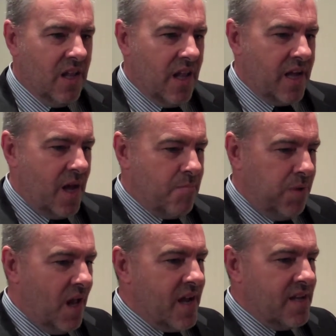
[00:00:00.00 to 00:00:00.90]
like a
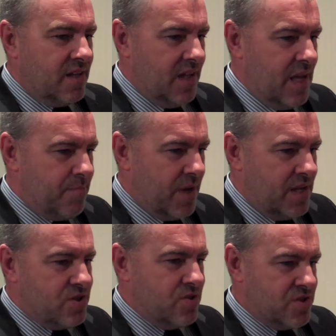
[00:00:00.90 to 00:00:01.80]
blind leap into